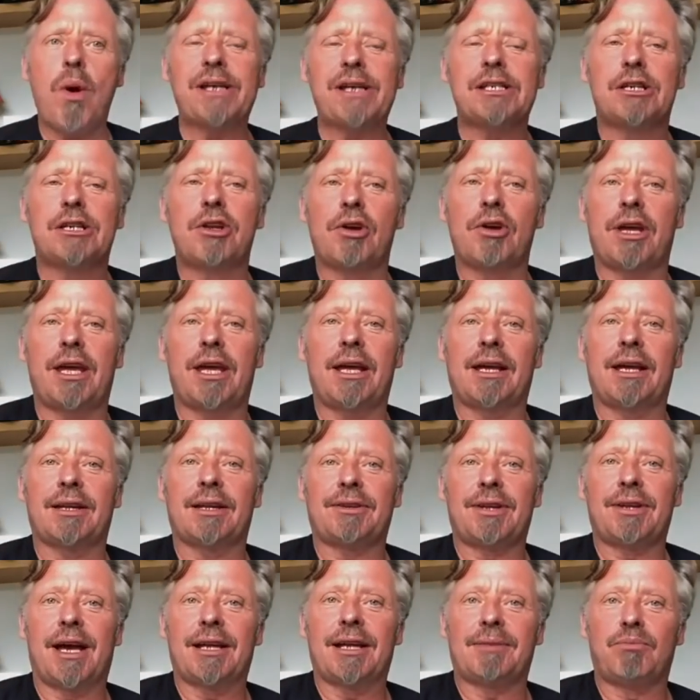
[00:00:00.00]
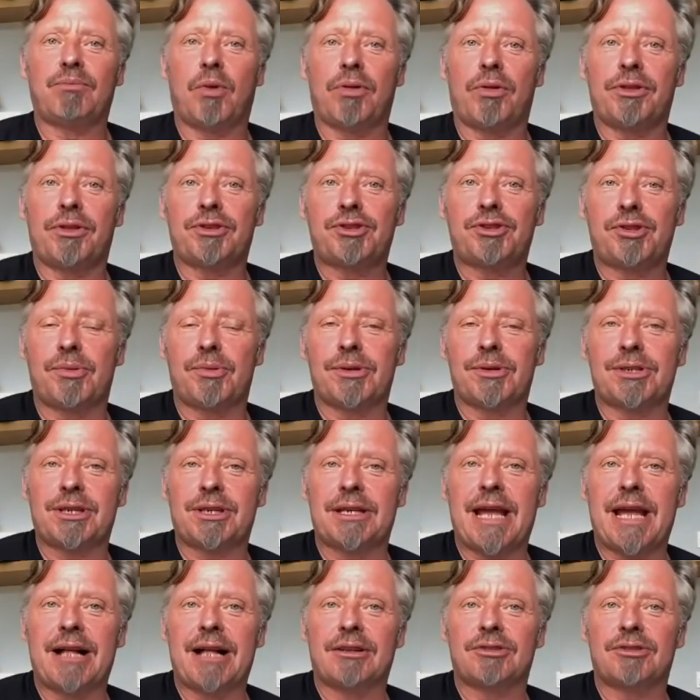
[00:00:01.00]
looking at what the Suez
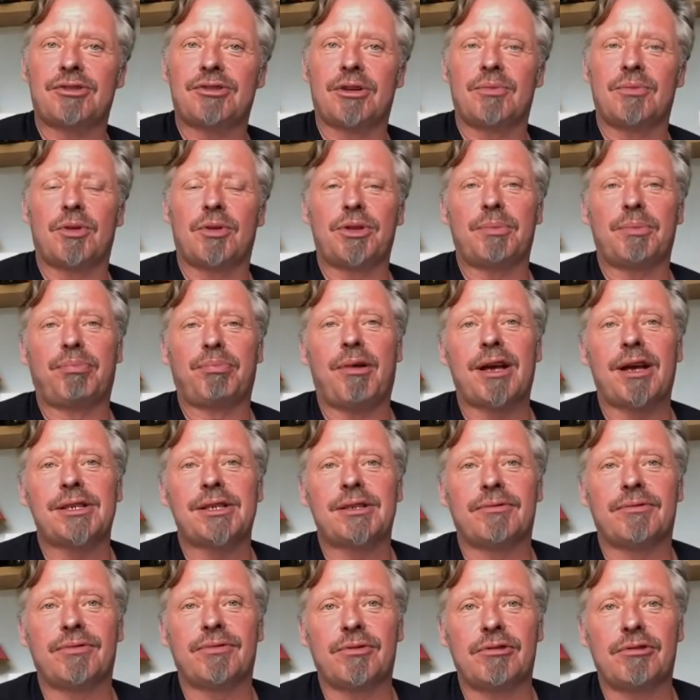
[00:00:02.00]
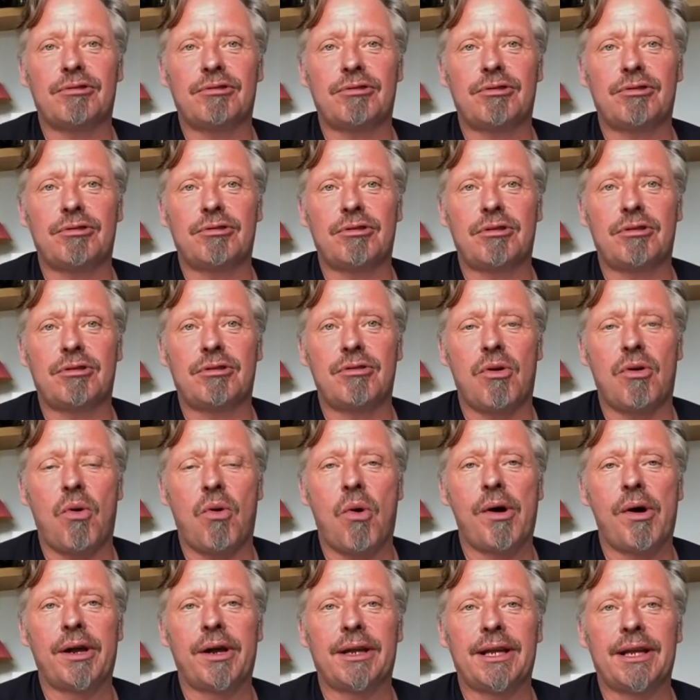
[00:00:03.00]
Canal is doing, what the price of
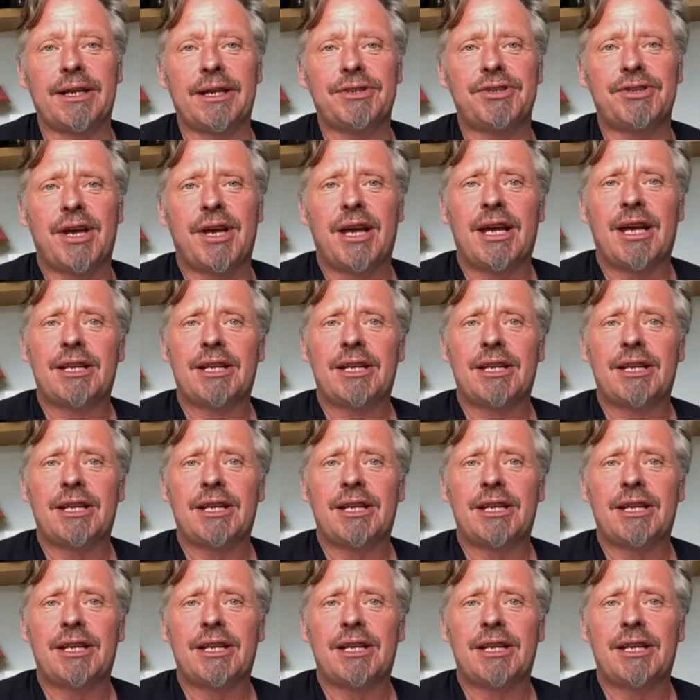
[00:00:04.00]
oil is.